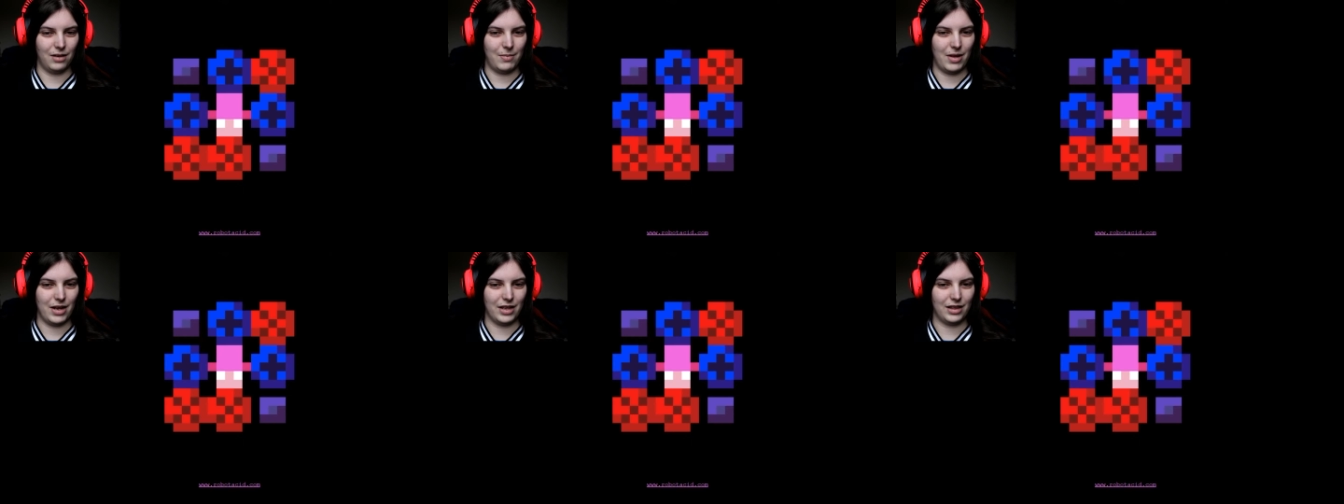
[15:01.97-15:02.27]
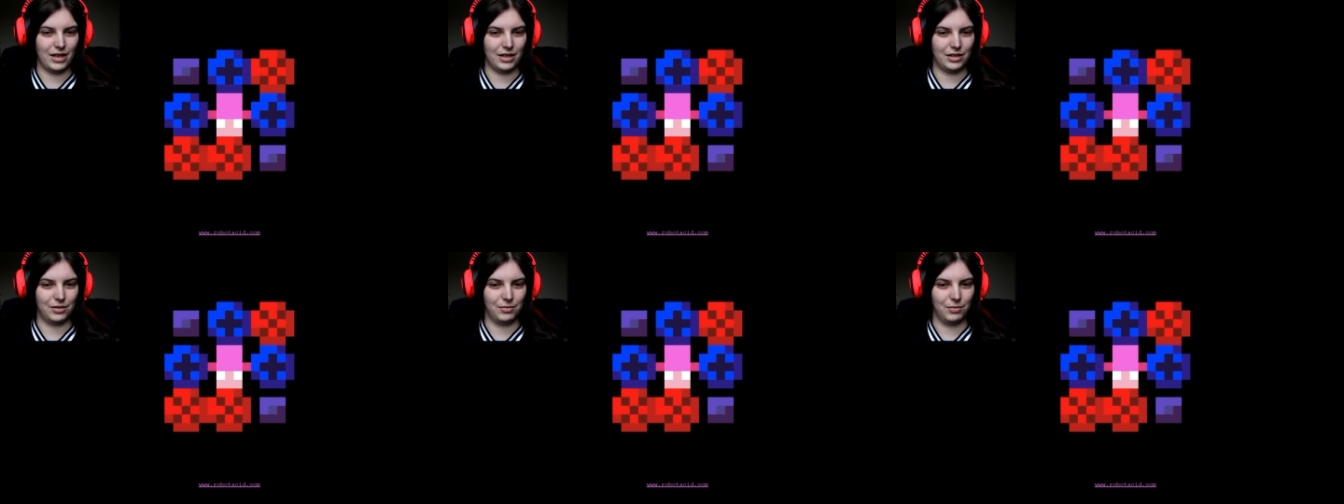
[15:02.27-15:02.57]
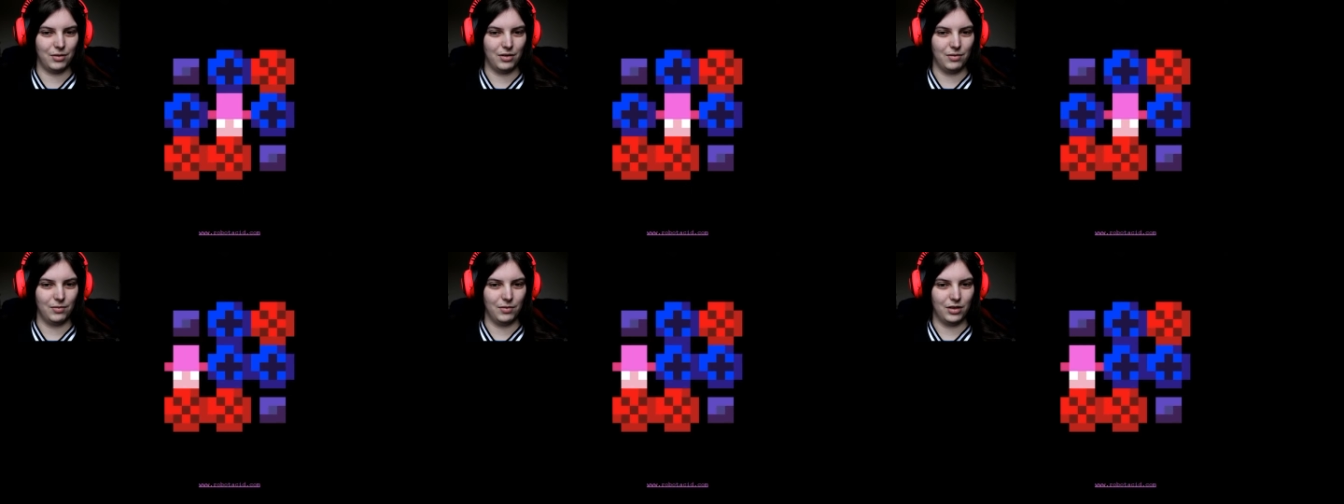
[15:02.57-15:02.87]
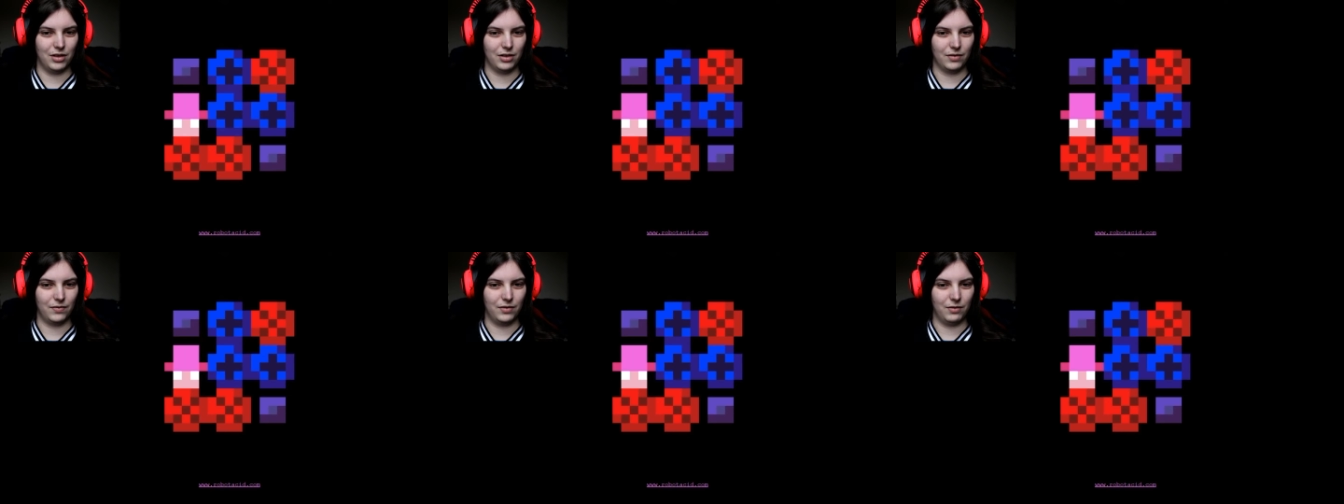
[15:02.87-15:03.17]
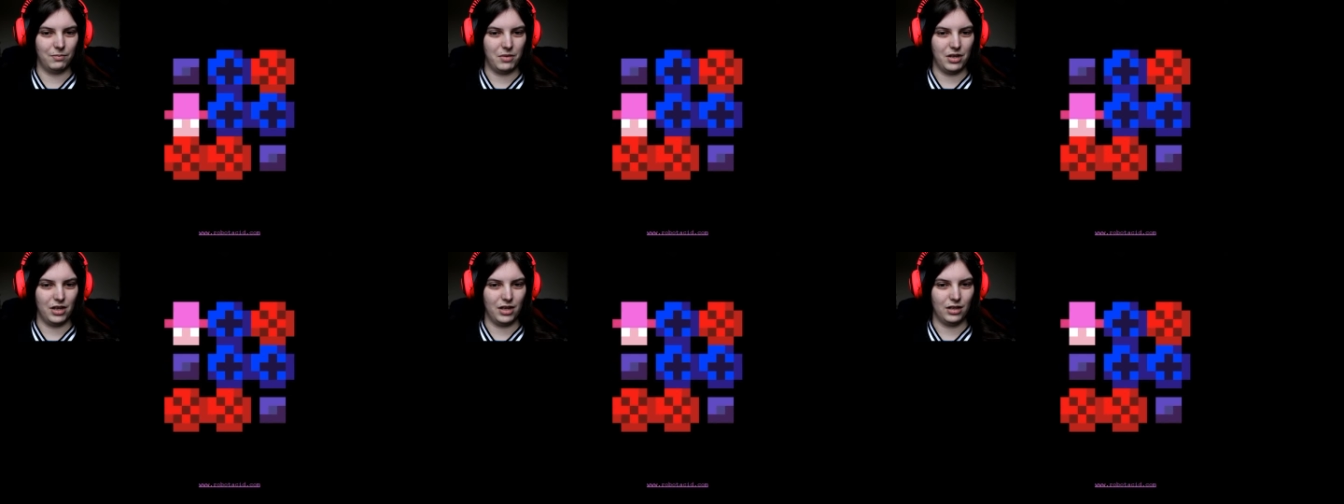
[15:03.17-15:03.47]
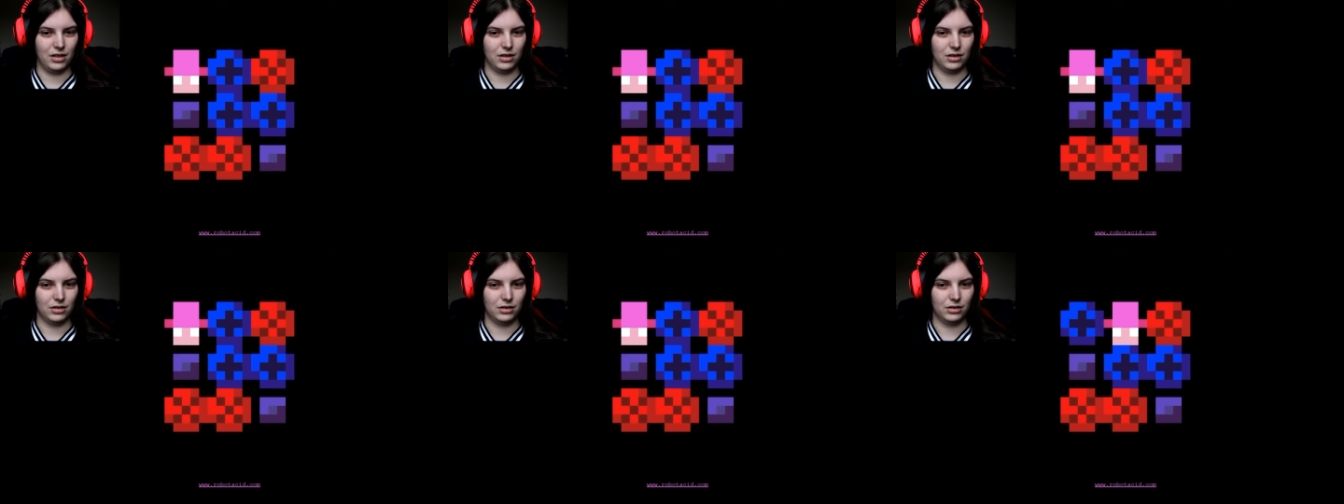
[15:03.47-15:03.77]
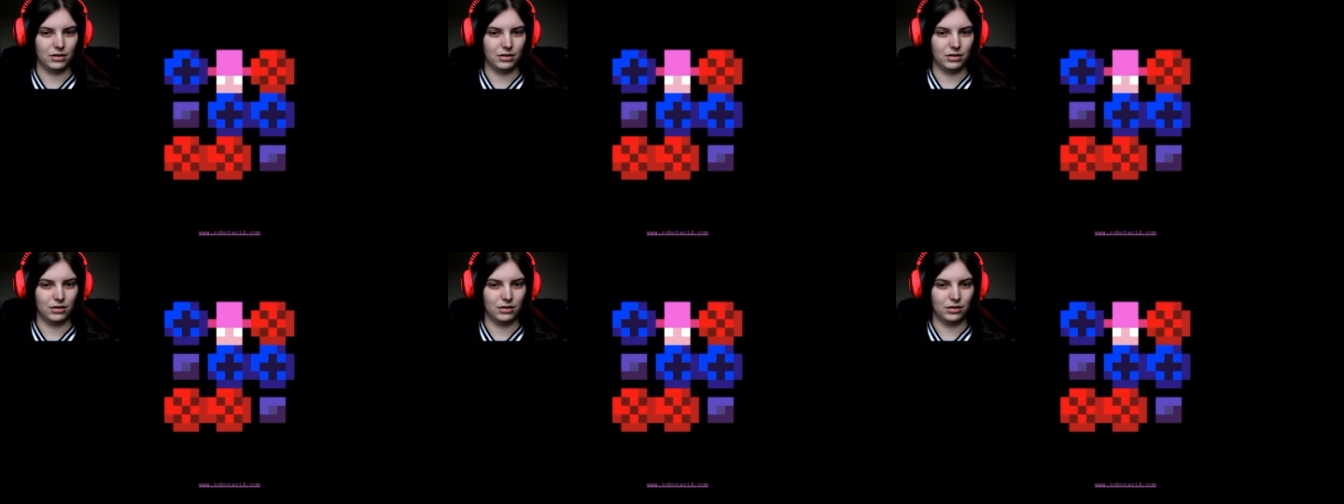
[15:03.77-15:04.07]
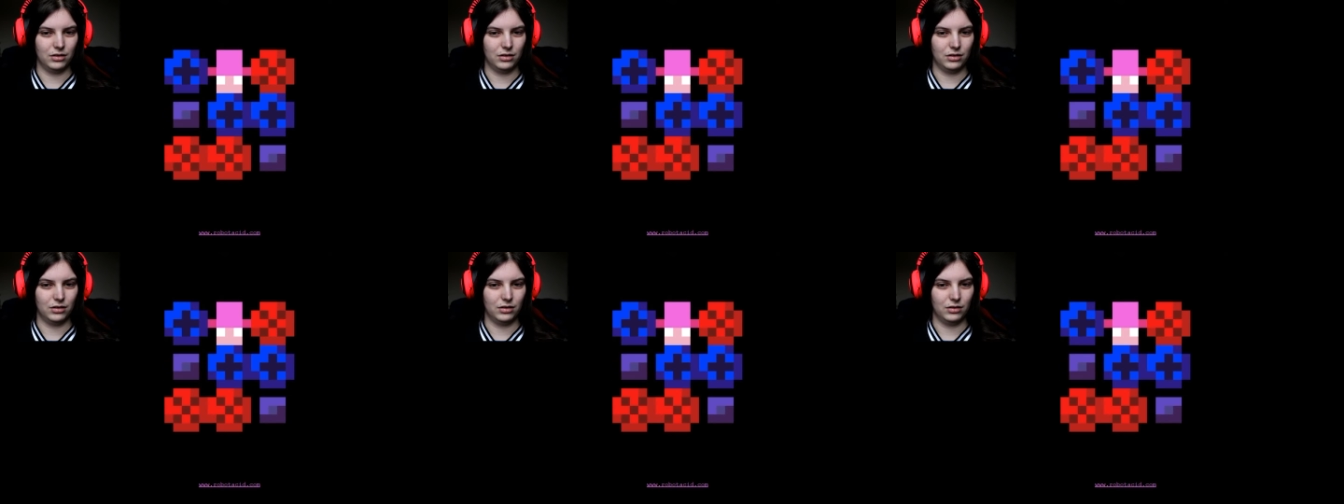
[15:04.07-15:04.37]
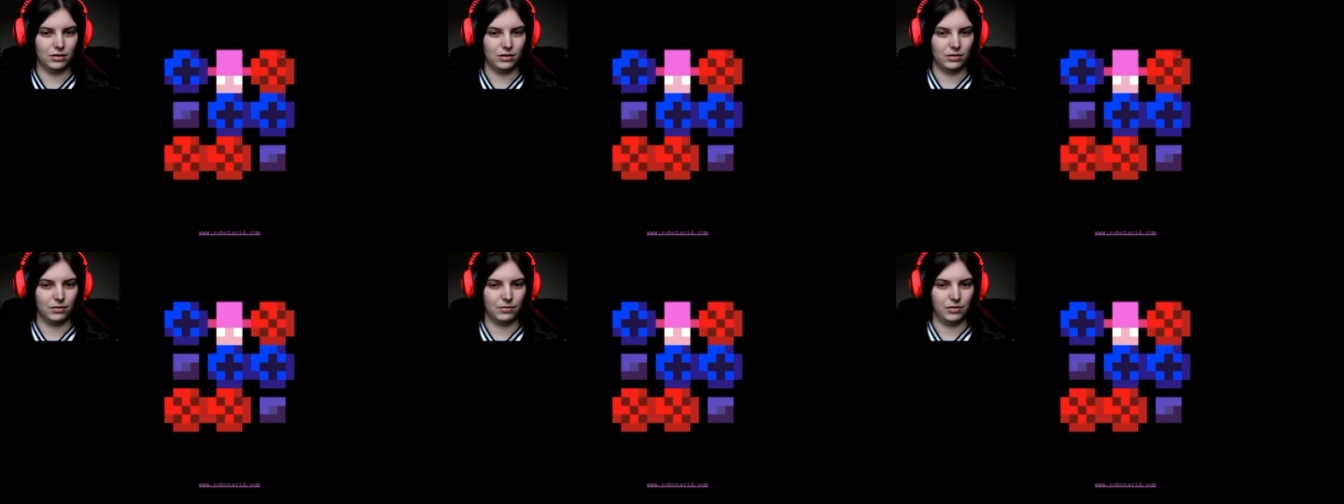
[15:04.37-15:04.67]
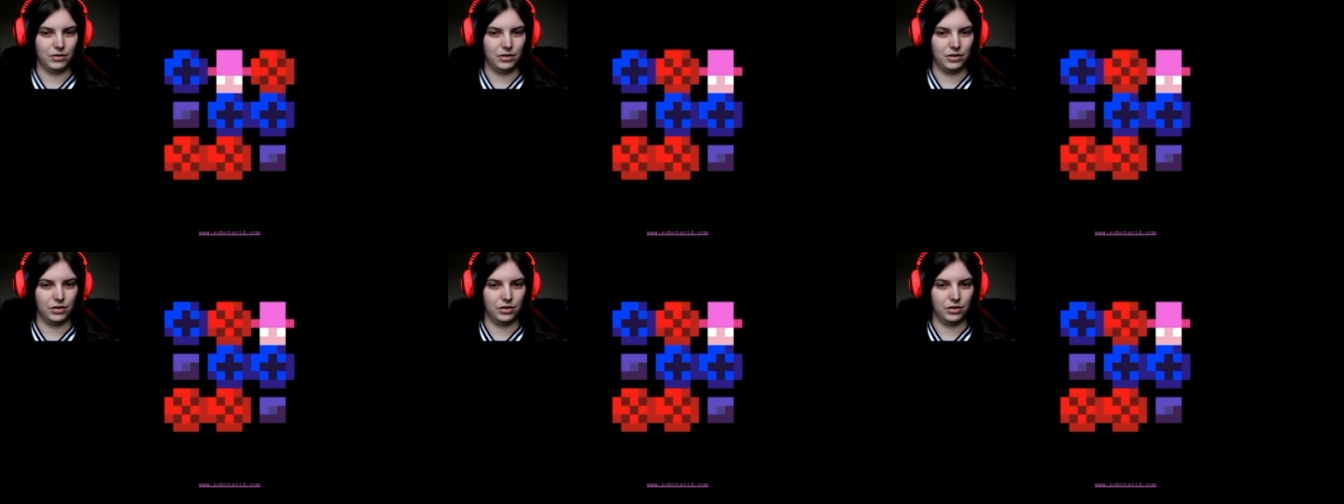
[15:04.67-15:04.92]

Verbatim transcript: make this one work for me. Which